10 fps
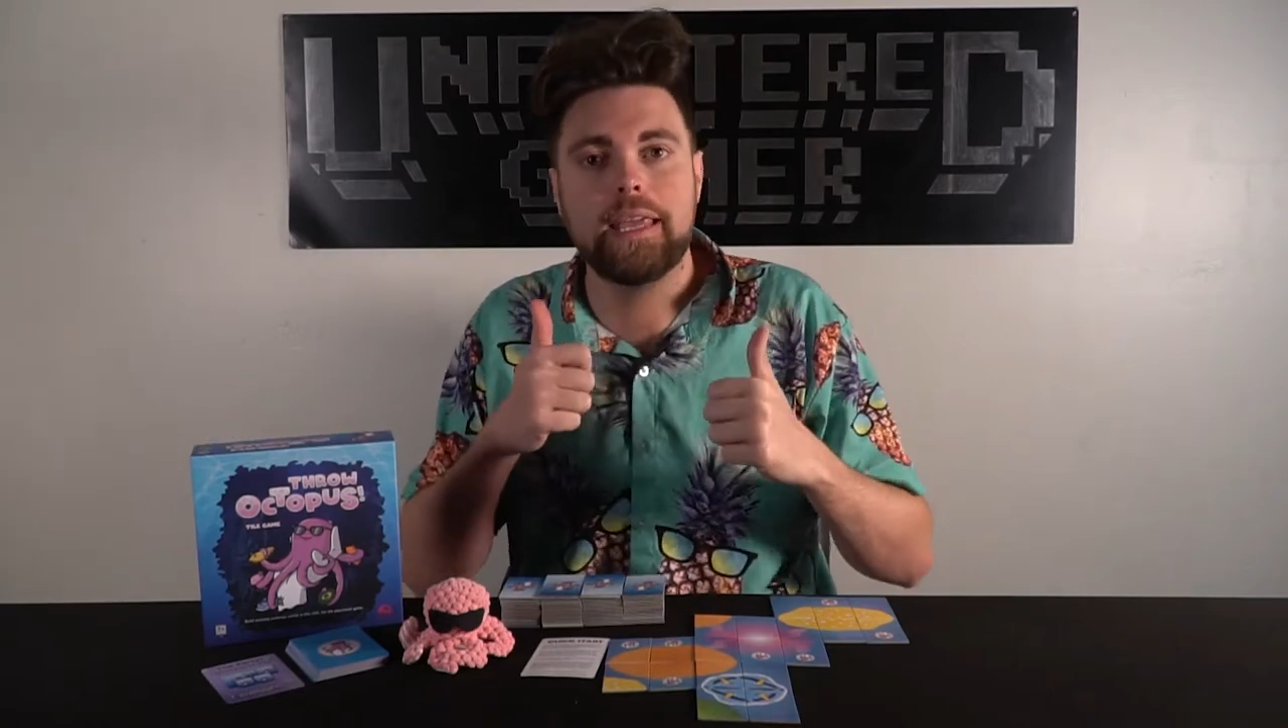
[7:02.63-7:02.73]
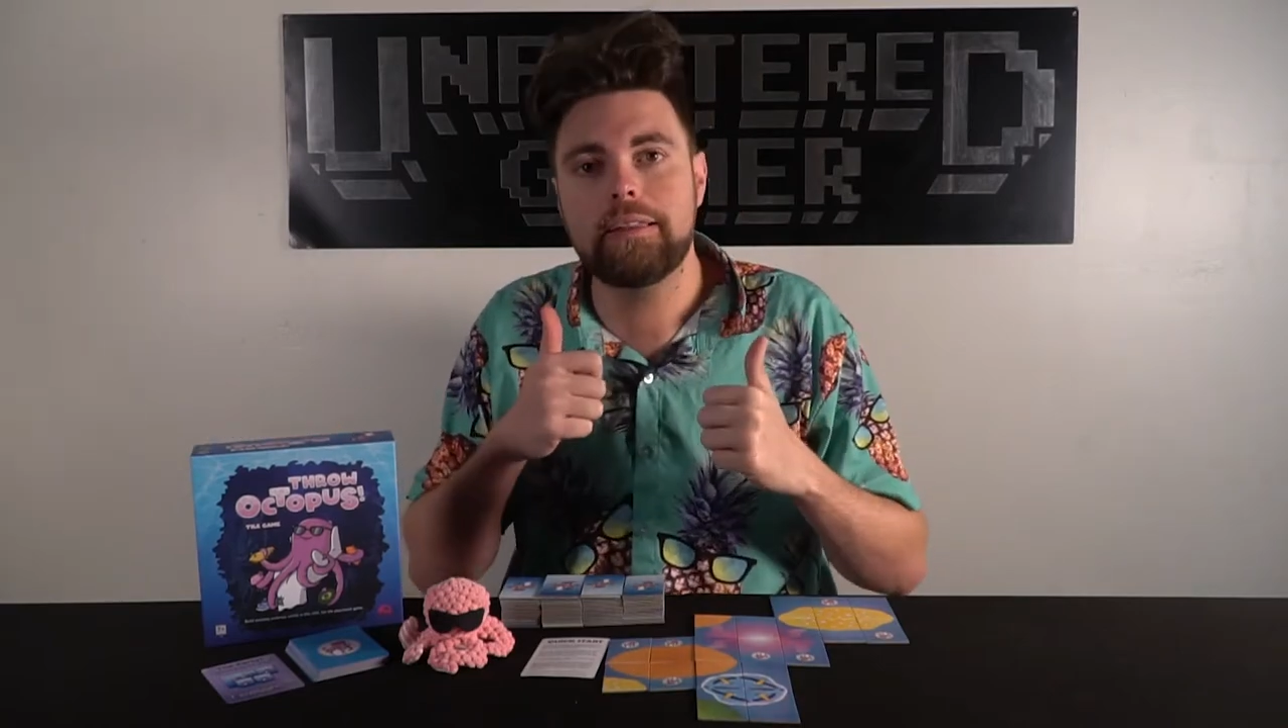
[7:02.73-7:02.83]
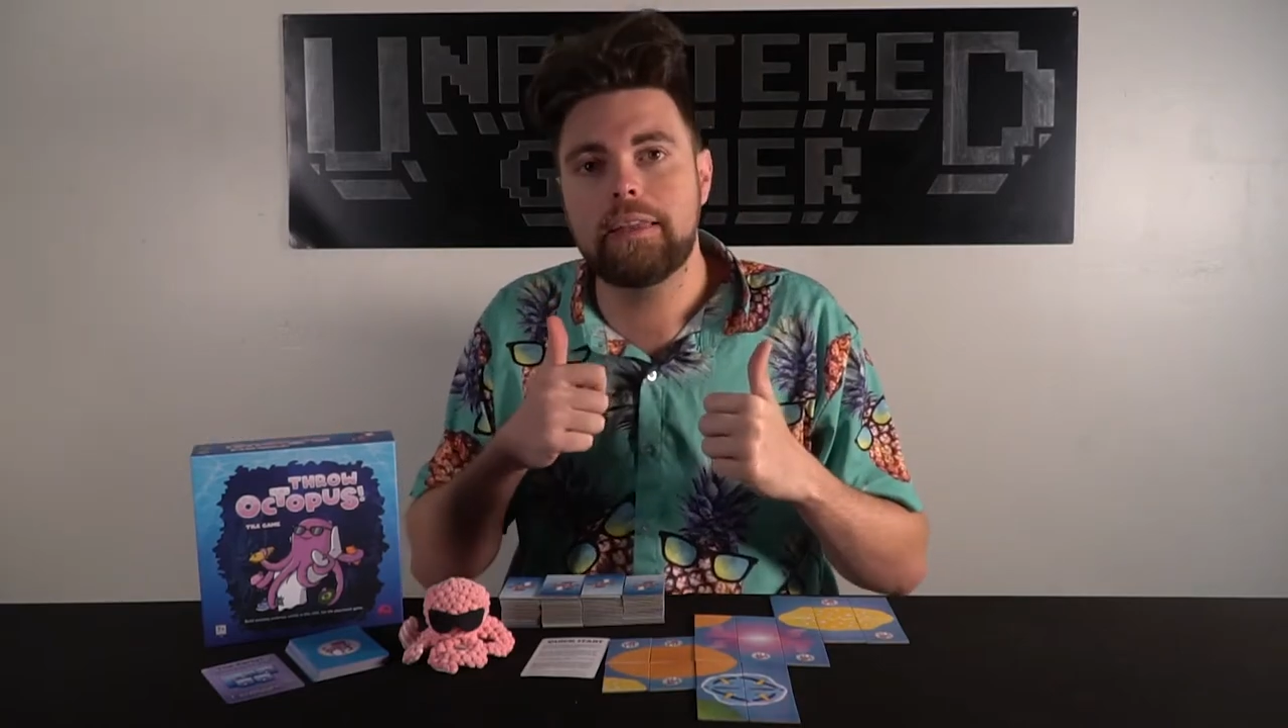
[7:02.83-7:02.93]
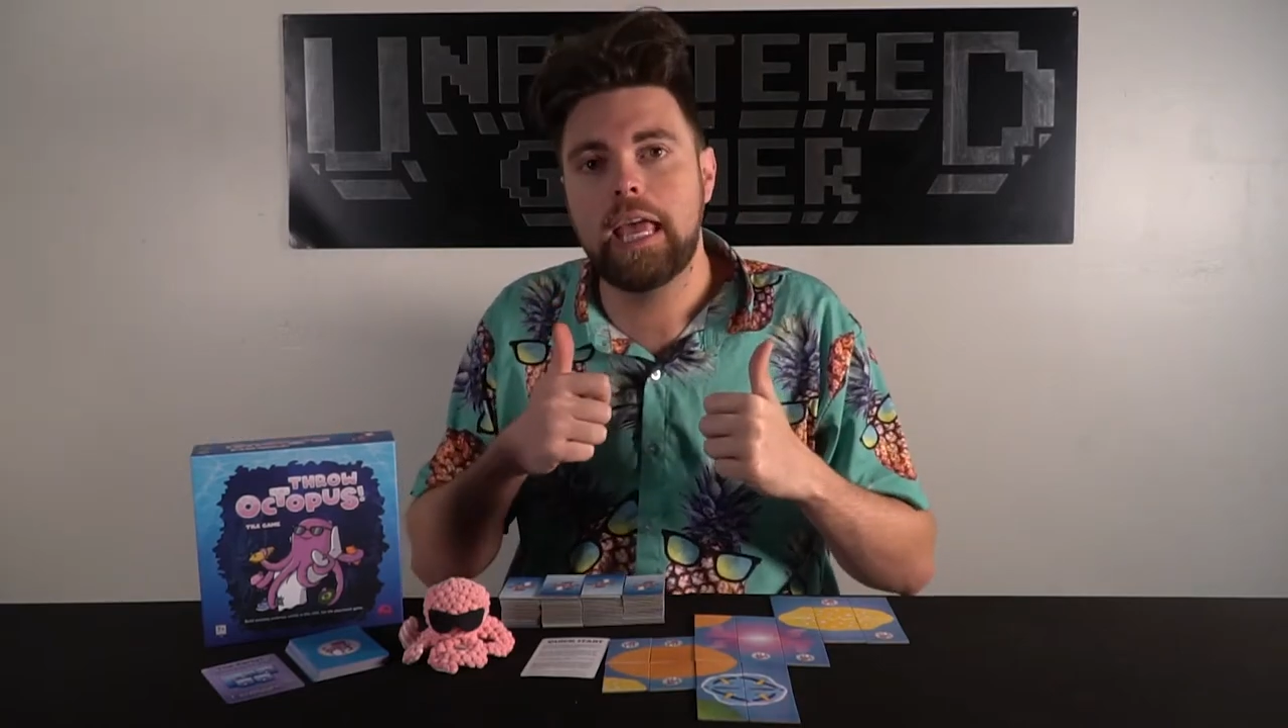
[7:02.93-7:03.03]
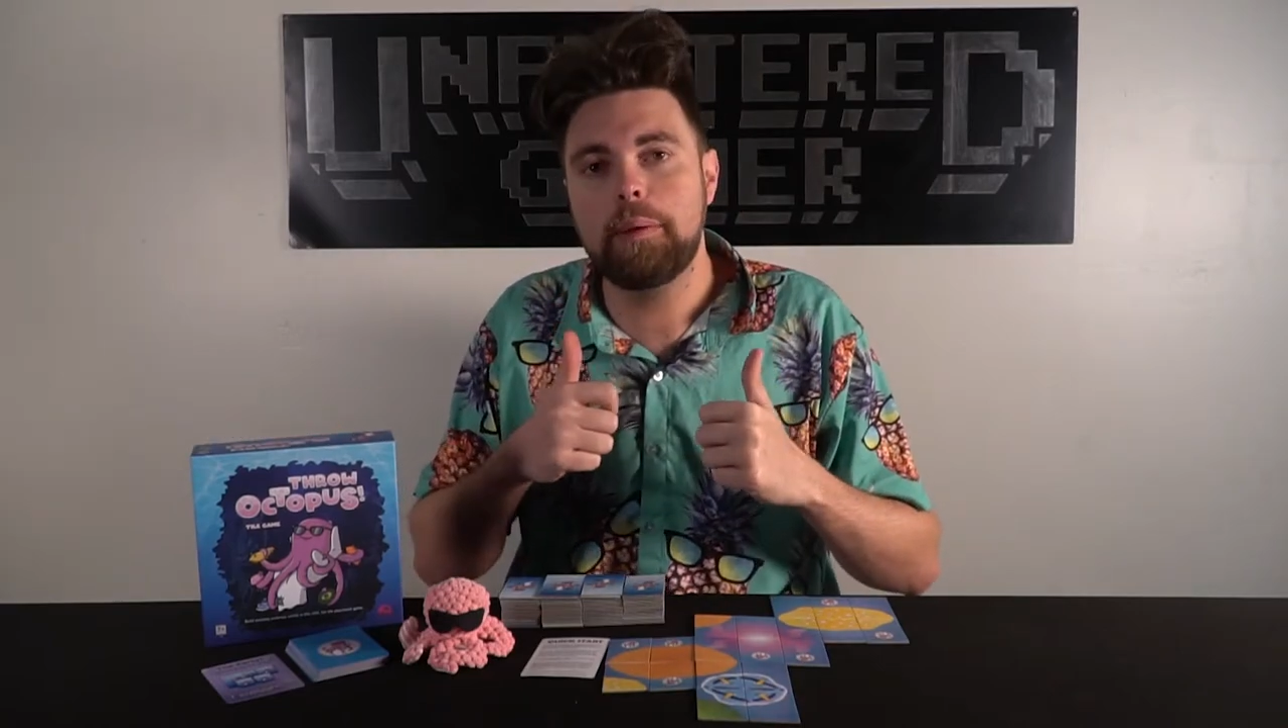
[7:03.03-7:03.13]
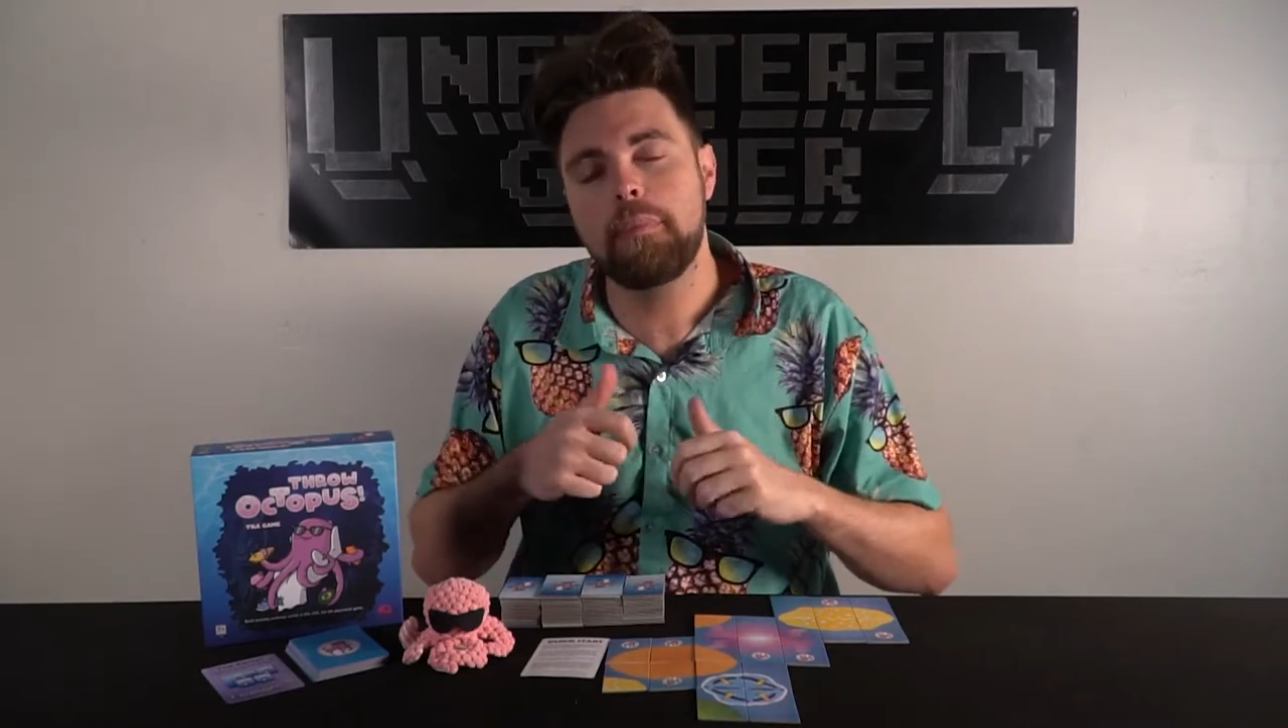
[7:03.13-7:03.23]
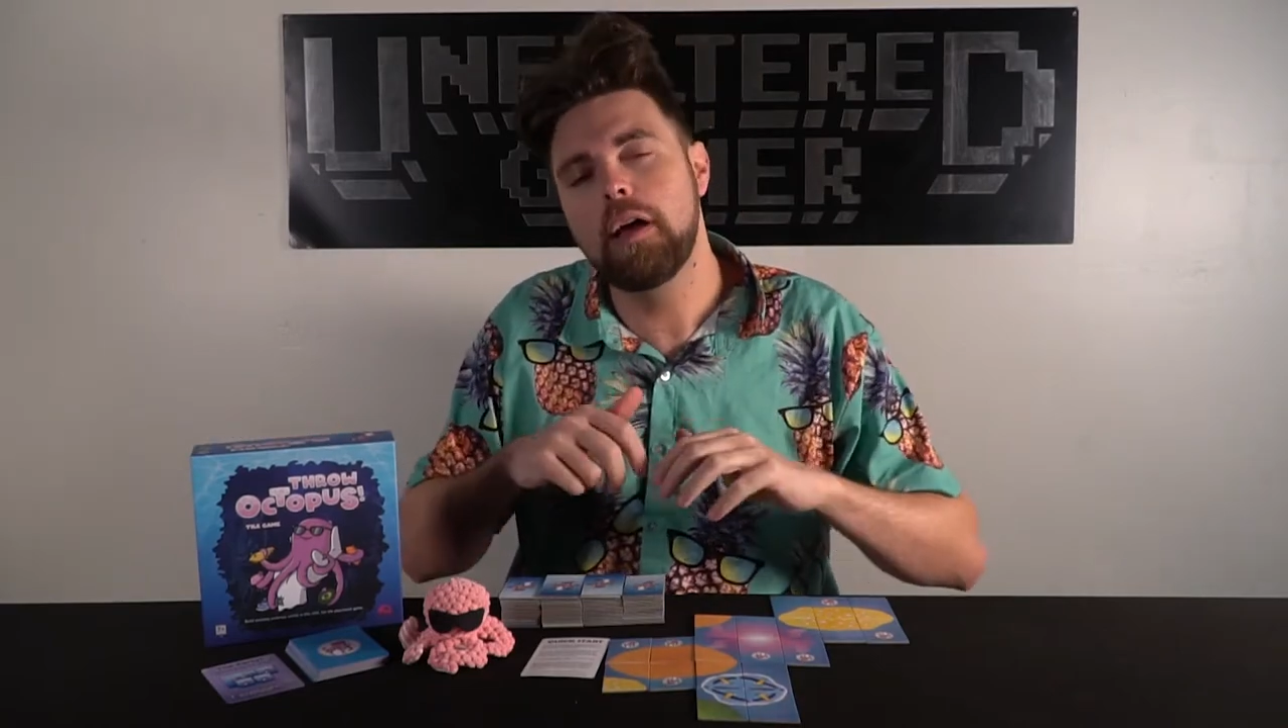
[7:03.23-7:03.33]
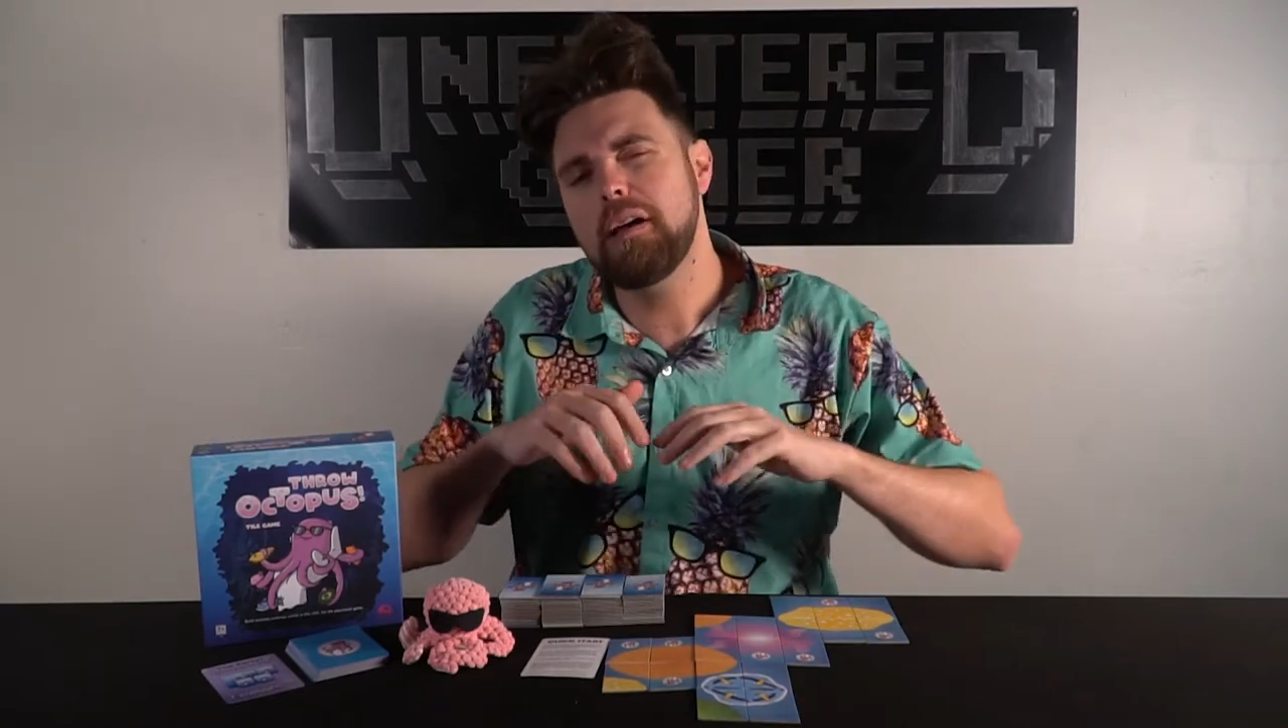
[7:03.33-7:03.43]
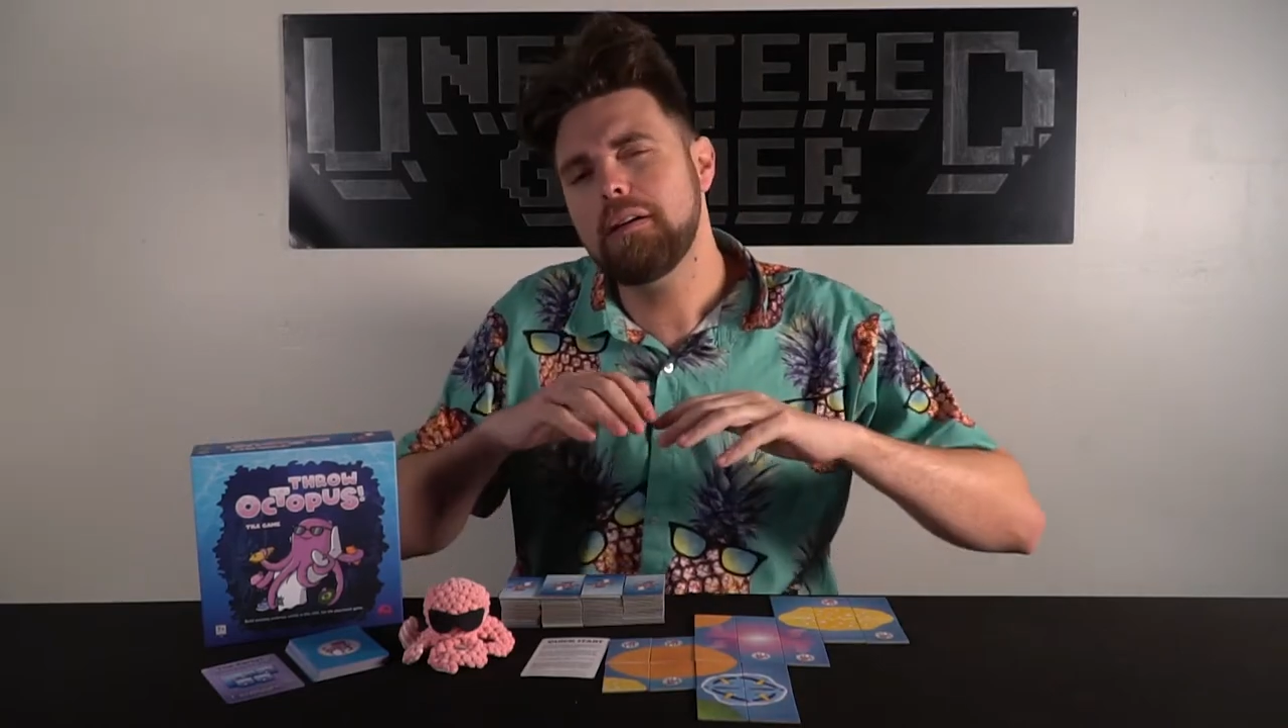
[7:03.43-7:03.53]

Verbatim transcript: kid game,